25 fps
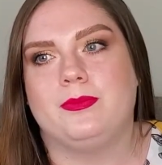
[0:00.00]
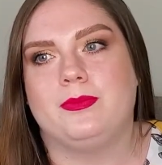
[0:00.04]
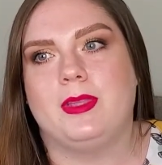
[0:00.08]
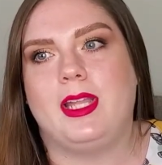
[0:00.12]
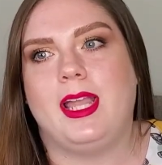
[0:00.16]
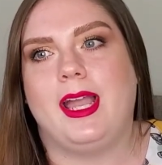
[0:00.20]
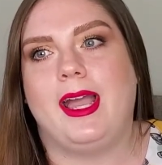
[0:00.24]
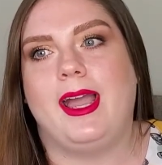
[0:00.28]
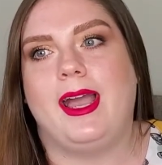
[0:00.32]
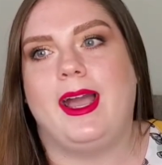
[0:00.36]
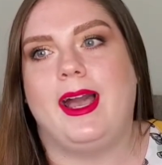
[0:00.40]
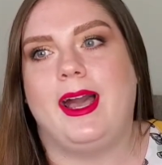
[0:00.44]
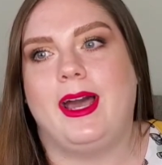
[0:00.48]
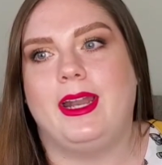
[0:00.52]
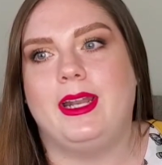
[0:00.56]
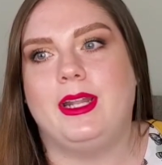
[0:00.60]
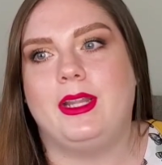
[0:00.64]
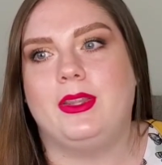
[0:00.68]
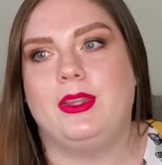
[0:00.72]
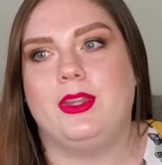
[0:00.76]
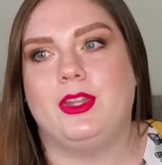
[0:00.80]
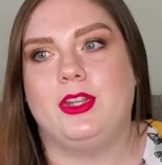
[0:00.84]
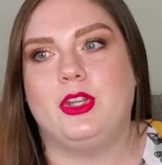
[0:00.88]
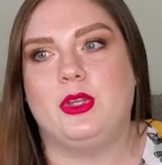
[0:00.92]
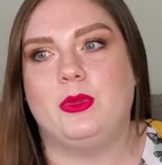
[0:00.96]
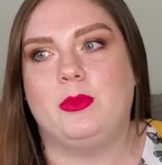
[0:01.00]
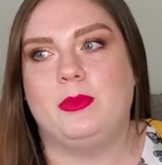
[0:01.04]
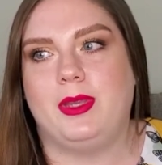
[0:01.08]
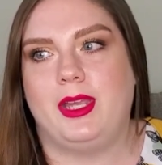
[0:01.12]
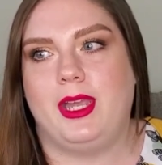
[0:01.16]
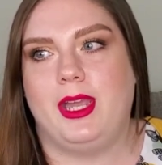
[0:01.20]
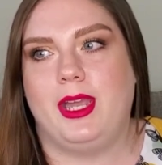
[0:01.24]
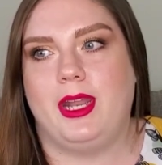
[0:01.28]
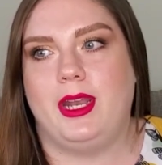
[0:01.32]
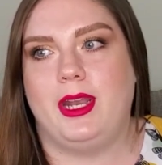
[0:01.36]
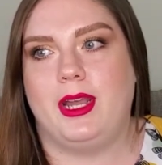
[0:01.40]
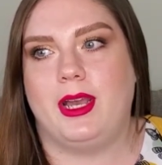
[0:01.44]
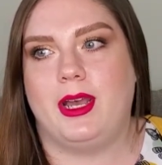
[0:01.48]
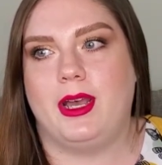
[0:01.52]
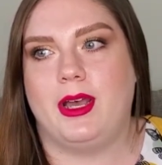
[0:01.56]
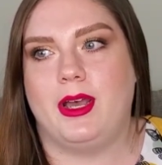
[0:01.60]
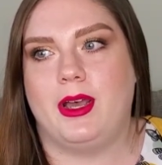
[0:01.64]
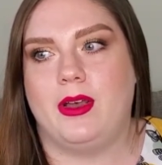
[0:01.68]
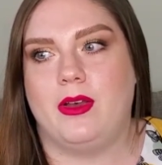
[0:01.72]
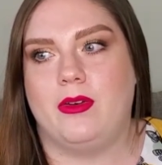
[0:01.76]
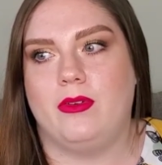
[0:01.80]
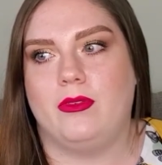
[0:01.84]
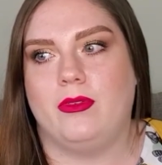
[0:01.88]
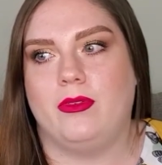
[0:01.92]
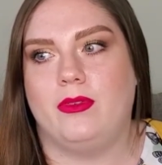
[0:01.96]
had a little bit
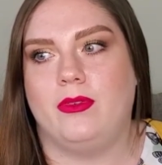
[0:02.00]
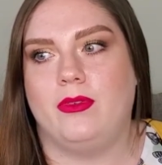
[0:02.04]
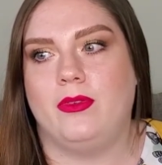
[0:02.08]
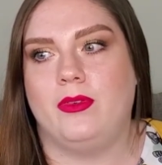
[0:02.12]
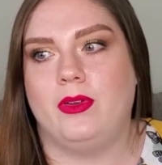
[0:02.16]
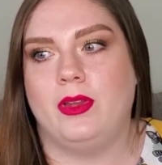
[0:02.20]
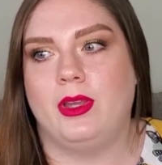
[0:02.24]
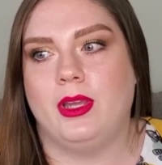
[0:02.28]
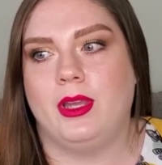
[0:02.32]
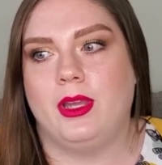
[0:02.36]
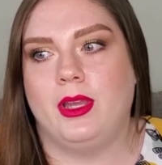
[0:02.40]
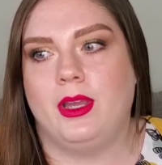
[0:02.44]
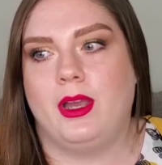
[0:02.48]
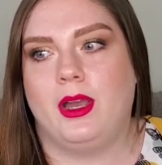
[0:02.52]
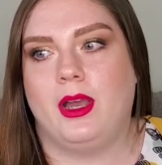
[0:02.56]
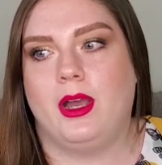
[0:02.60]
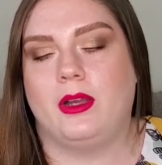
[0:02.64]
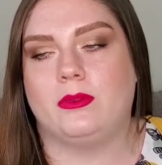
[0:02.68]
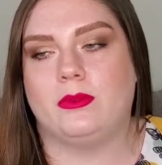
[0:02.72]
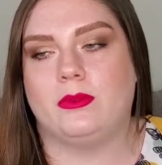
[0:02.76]
of a